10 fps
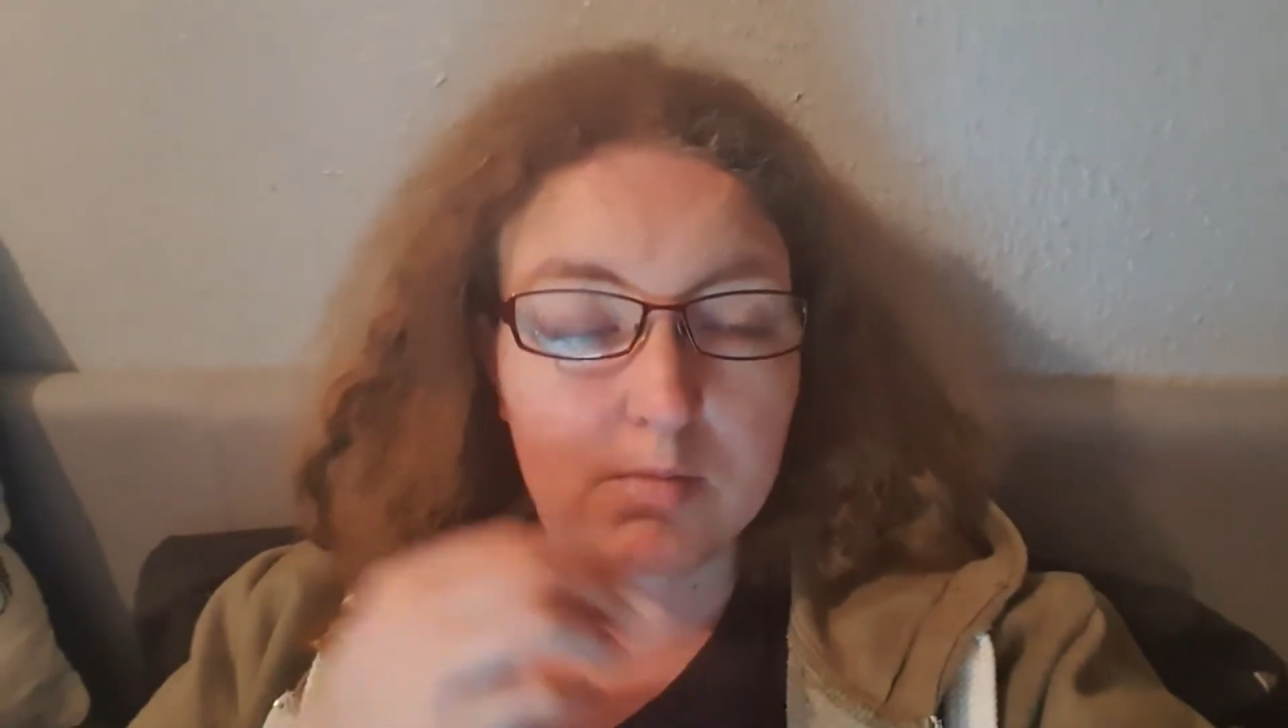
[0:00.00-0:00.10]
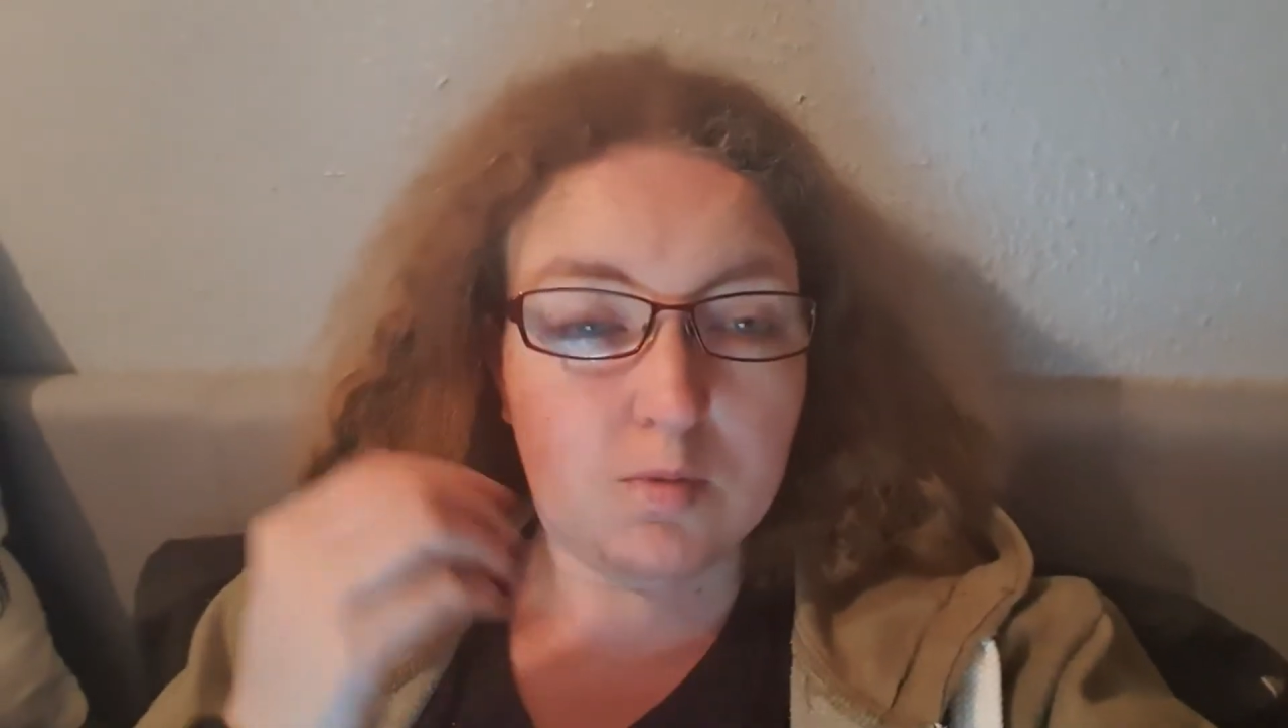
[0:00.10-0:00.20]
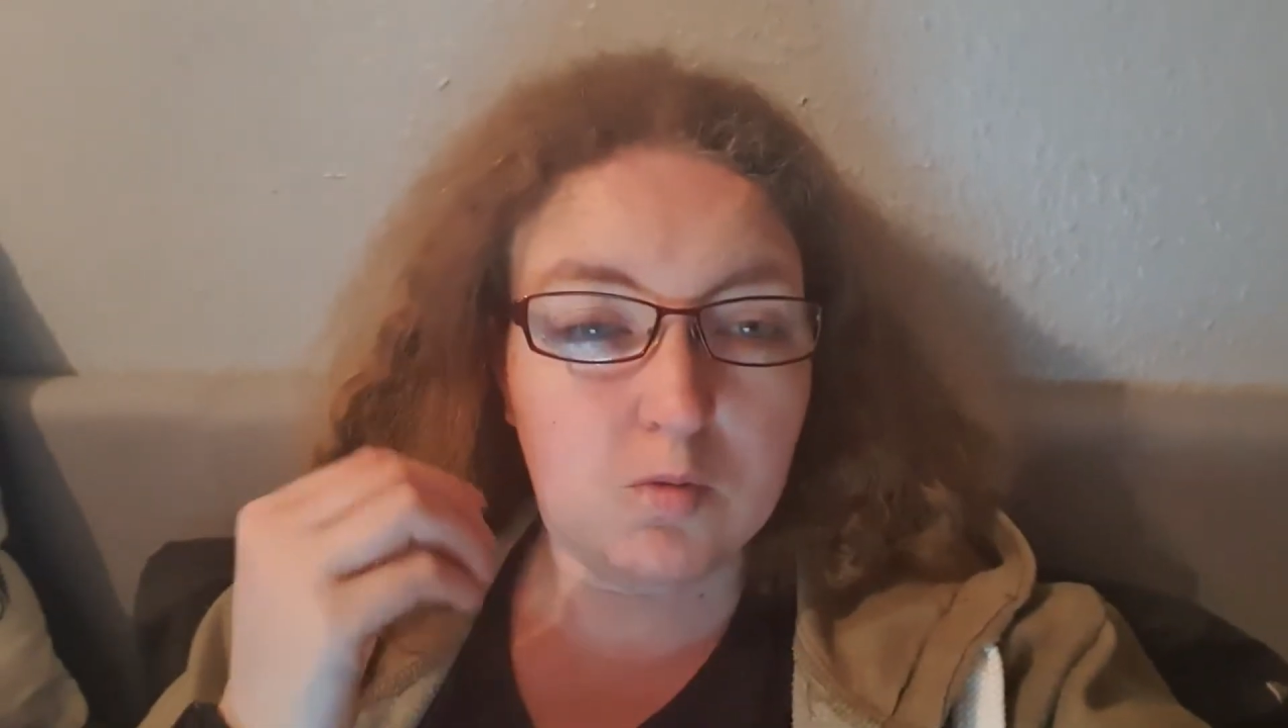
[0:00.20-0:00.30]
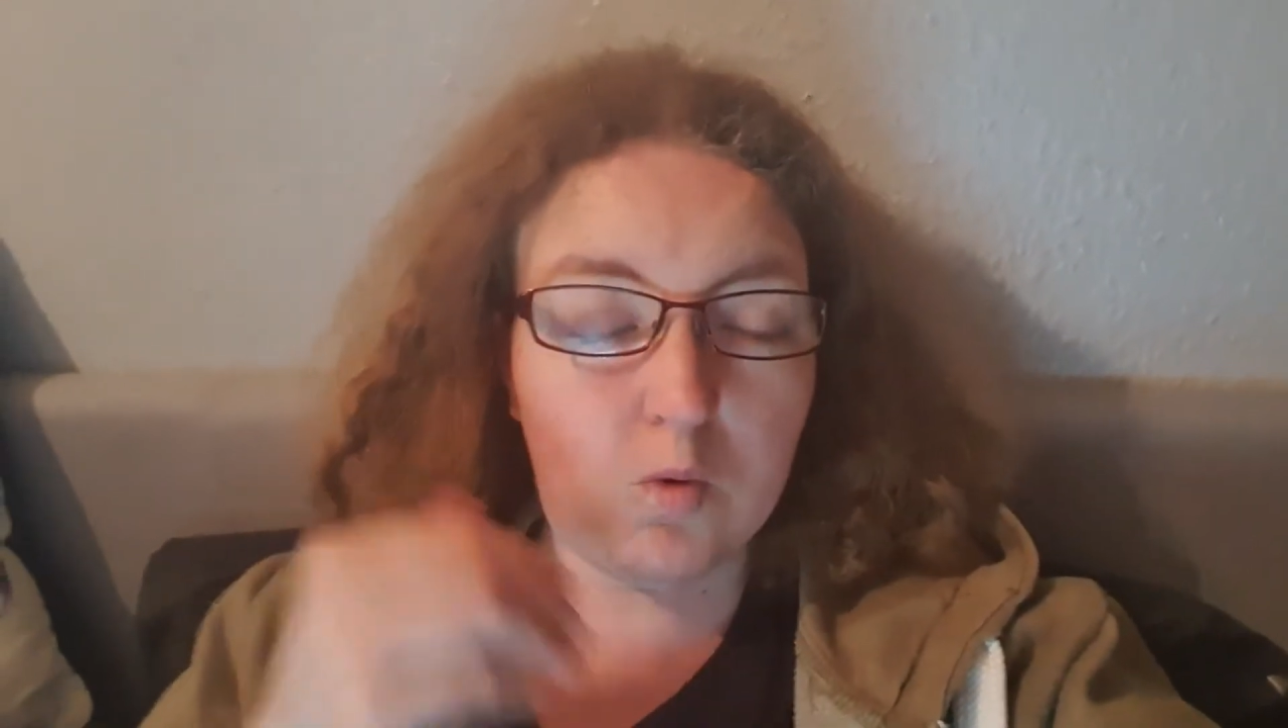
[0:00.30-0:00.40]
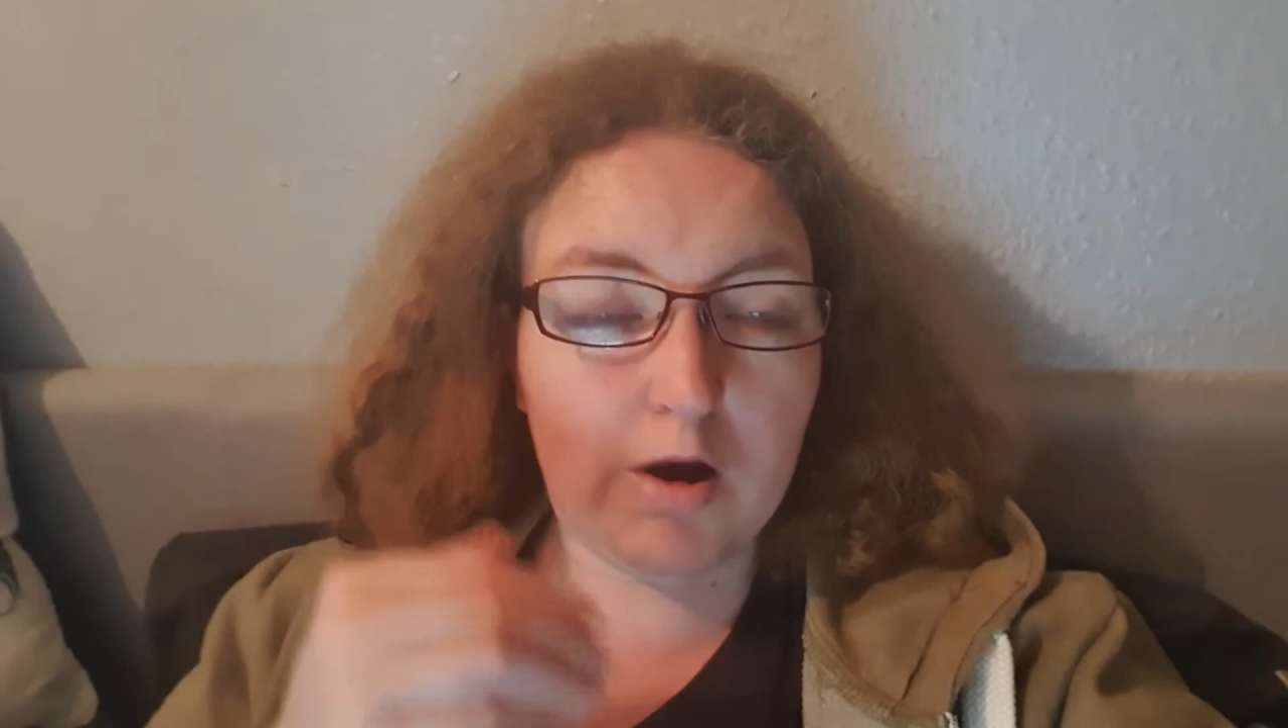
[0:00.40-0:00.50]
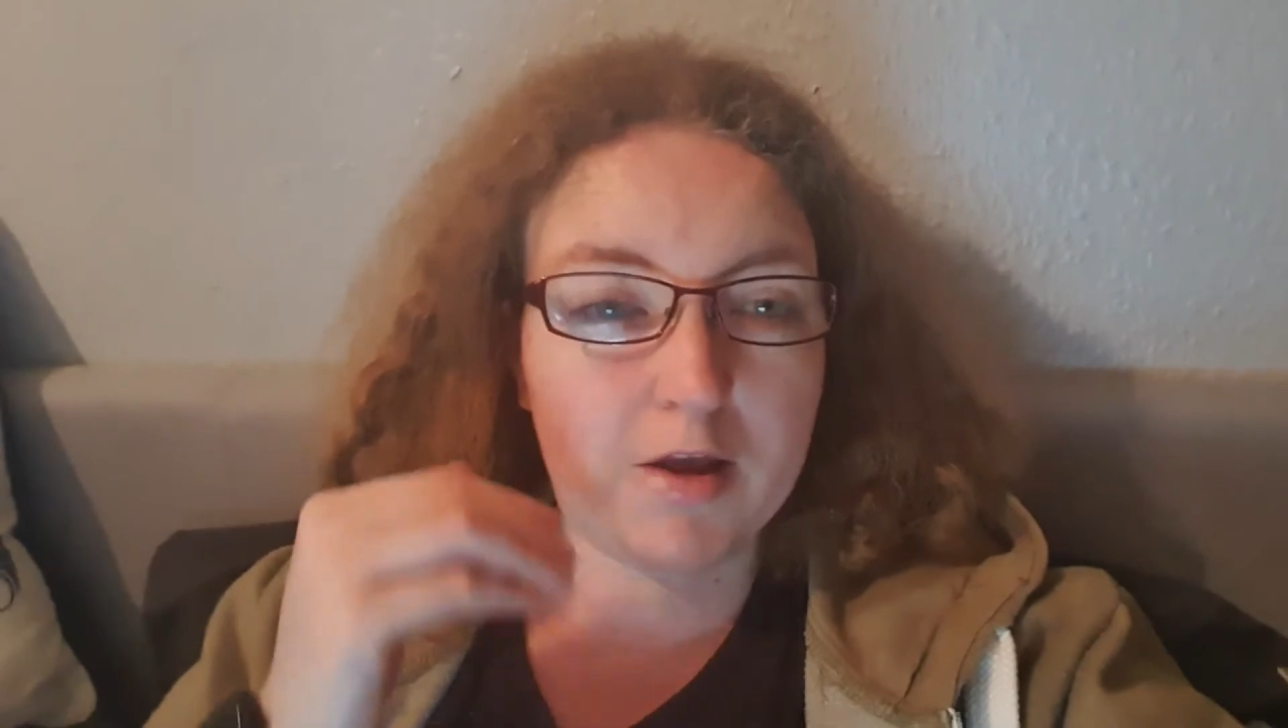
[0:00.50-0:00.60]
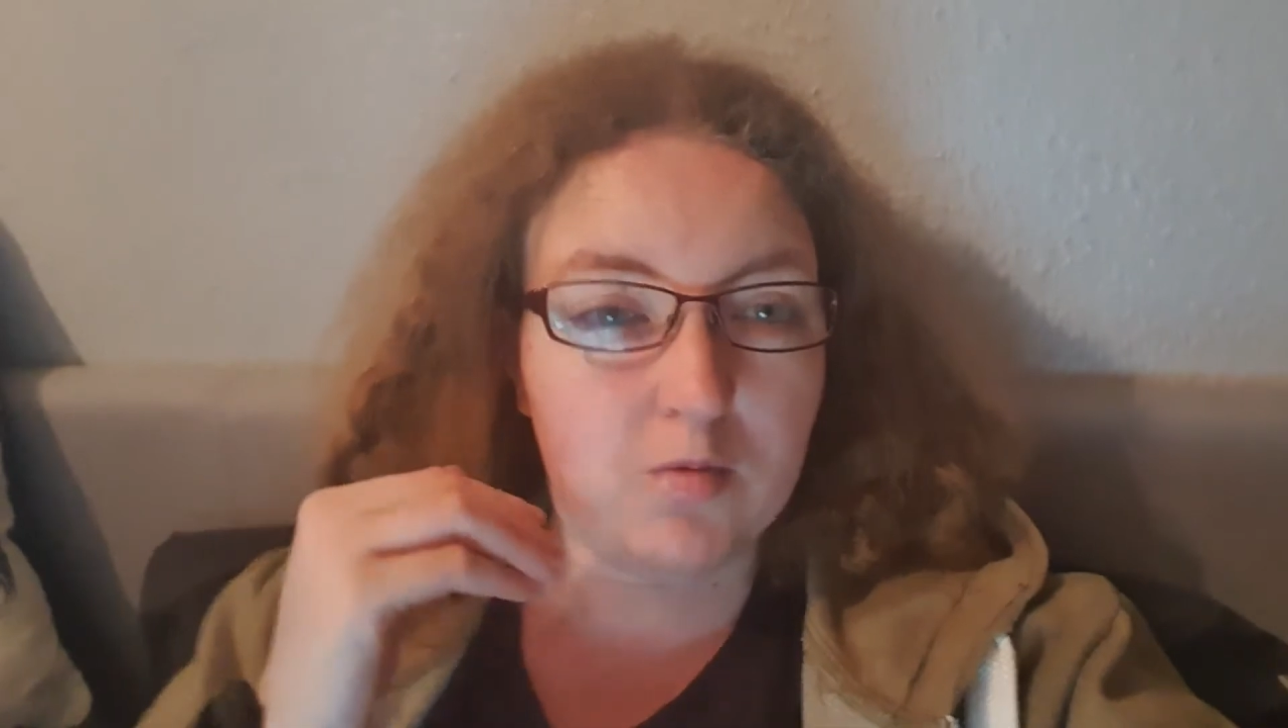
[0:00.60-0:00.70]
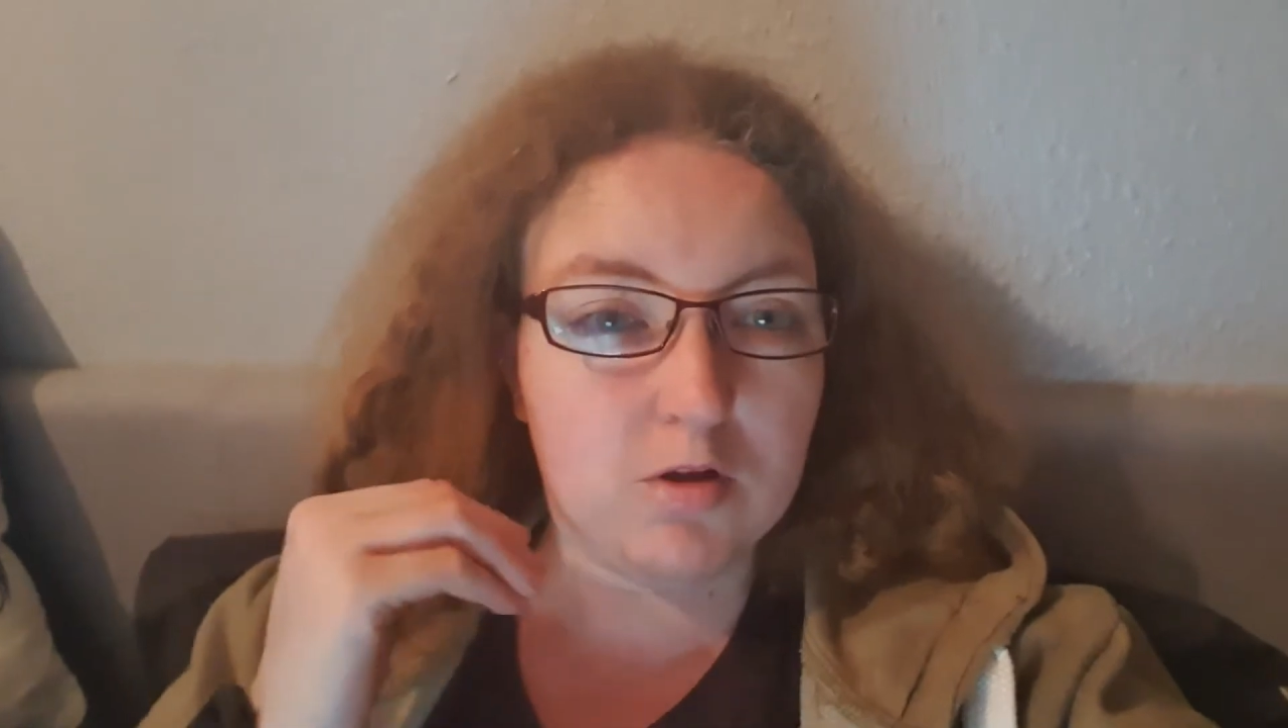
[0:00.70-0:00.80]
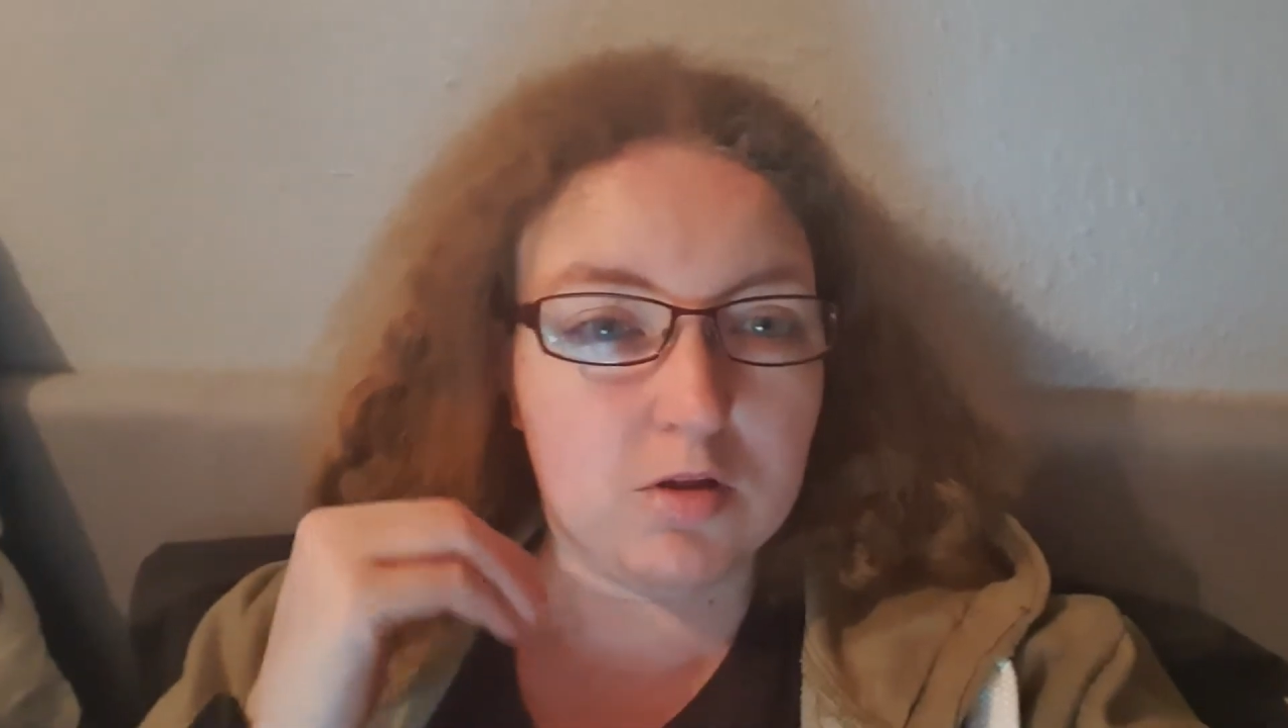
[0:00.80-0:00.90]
But why would